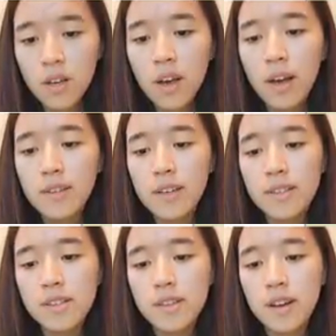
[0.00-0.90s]
And that
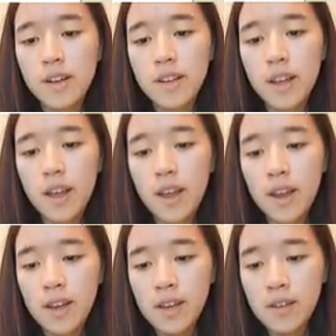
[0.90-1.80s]
side
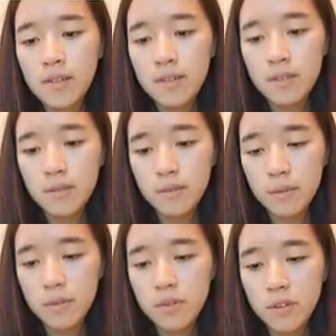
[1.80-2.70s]
A,
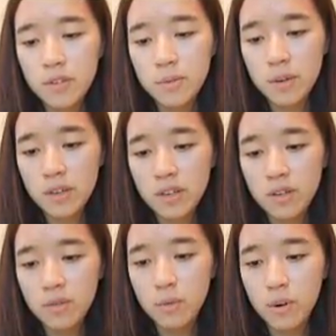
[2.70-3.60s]
let me draw this rectangle
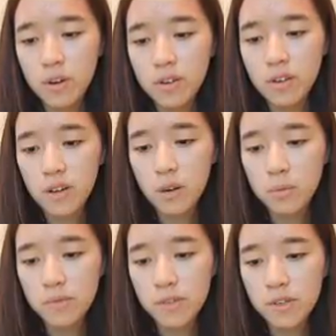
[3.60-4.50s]
for you to help
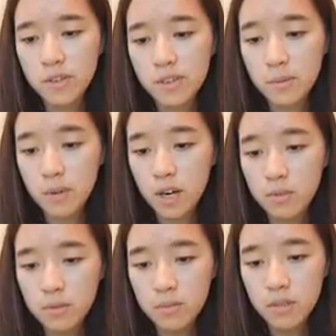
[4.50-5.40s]
us visualize the
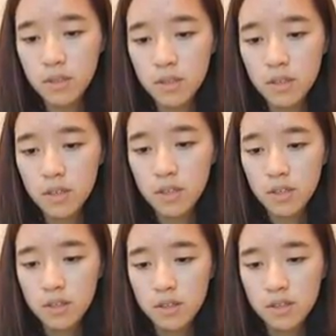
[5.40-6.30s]
problem.
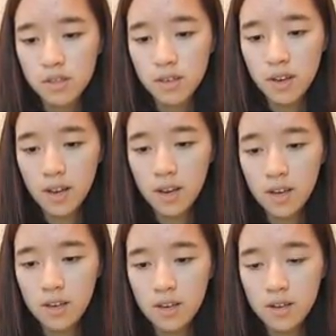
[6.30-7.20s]
This is side
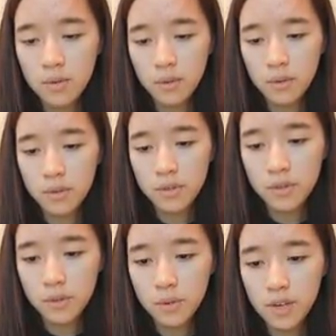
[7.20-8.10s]
A equals
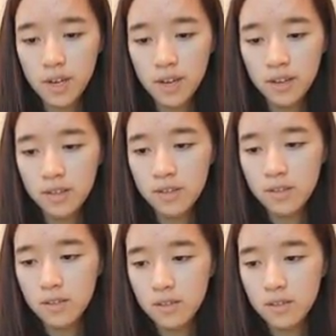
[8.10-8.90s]
3x.